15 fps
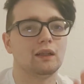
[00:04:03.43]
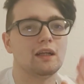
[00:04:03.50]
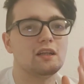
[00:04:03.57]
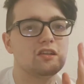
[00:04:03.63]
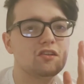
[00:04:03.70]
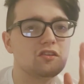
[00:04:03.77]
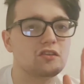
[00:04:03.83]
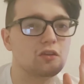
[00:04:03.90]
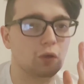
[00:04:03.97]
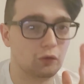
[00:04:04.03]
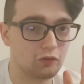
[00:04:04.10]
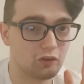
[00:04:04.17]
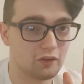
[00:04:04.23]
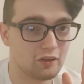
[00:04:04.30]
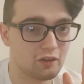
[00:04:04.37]
It's
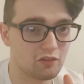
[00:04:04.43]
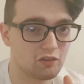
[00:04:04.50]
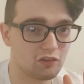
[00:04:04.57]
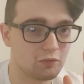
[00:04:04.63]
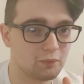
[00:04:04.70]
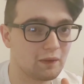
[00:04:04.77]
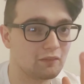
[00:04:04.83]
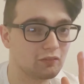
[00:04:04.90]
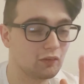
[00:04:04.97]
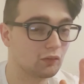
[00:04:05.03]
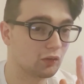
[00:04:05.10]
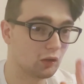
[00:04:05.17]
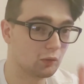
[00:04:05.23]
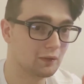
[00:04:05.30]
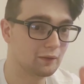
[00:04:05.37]
such a disrespectful
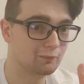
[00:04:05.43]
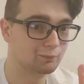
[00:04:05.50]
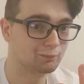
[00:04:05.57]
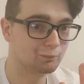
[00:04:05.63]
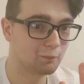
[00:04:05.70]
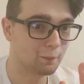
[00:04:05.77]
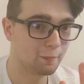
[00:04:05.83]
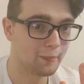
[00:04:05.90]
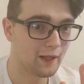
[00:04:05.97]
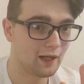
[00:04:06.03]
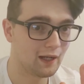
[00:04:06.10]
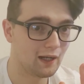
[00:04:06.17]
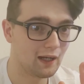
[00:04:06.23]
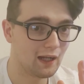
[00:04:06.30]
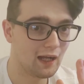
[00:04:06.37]
comment.
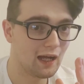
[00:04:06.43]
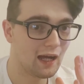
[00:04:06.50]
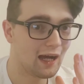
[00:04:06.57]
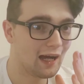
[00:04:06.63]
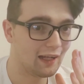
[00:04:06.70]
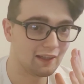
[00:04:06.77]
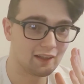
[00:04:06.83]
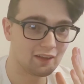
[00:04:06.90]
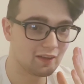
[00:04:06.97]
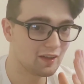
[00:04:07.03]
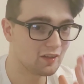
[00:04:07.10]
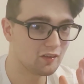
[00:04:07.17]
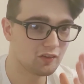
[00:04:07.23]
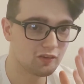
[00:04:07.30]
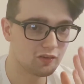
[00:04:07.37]
And
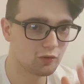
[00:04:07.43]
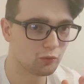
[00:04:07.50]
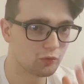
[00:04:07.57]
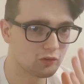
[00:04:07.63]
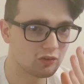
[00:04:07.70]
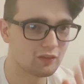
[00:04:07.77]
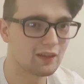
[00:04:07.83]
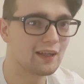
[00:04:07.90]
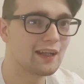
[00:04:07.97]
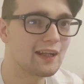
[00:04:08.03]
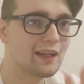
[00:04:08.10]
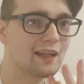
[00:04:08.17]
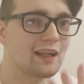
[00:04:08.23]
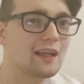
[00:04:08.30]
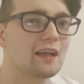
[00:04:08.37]
it's such an
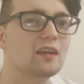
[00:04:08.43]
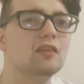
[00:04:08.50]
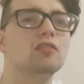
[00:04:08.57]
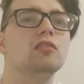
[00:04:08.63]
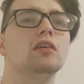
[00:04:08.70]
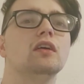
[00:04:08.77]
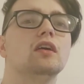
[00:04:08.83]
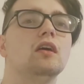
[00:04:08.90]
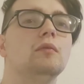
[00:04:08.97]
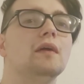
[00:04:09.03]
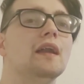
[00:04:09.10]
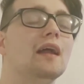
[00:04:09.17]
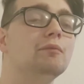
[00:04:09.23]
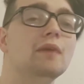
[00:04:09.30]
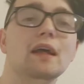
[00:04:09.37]
ignorant comment.
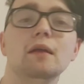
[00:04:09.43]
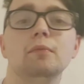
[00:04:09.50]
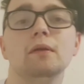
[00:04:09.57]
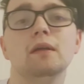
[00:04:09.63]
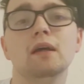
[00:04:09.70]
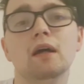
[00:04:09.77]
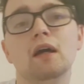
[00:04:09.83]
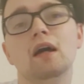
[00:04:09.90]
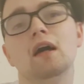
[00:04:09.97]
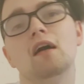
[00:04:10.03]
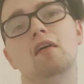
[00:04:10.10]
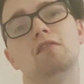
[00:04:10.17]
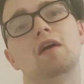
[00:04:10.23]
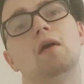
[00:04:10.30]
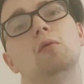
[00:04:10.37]
And maybe
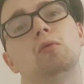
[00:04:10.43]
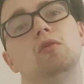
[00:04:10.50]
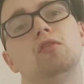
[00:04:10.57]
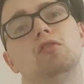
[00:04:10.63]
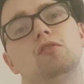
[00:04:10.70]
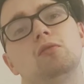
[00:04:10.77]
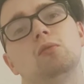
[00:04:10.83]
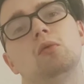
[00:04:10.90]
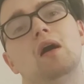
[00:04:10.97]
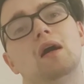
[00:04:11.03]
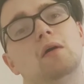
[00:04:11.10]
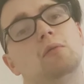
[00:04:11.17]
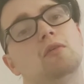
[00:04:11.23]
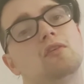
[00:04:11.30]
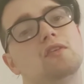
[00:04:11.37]
that was why
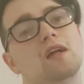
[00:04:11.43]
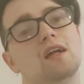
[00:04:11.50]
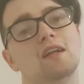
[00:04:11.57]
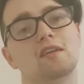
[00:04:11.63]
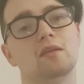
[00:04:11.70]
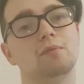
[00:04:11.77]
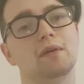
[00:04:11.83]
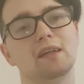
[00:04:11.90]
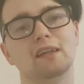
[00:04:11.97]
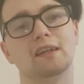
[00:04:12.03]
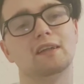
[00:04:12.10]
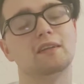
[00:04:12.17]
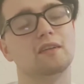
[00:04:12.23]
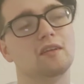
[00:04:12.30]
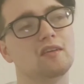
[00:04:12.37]
it was said to
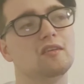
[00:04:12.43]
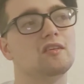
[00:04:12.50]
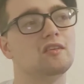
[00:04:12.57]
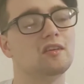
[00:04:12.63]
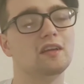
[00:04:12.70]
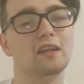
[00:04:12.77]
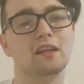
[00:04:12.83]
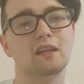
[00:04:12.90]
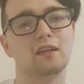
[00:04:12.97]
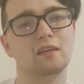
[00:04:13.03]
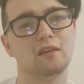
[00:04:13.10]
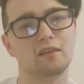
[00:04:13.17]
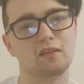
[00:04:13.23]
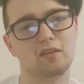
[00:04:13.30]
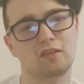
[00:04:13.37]
make Z
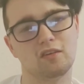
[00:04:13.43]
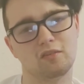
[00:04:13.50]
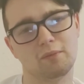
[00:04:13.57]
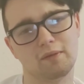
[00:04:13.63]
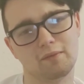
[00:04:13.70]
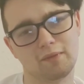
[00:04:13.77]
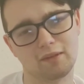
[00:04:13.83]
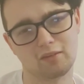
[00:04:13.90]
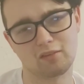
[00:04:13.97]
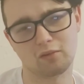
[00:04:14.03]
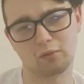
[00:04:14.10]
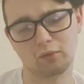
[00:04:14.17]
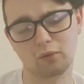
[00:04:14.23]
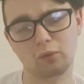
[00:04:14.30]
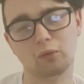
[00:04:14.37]

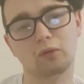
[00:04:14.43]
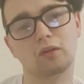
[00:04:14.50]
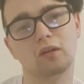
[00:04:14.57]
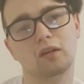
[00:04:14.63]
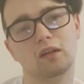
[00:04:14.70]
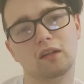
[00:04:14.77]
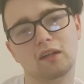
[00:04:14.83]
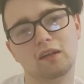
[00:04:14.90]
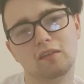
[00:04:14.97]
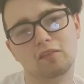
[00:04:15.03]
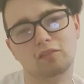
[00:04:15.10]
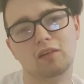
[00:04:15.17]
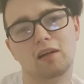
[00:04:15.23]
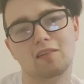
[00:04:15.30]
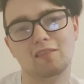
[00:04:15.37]
look
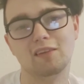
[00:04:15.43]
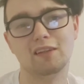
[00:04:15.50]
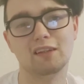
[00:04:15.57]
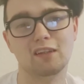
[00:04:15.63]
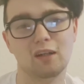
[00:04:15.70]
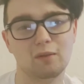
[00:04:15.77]
very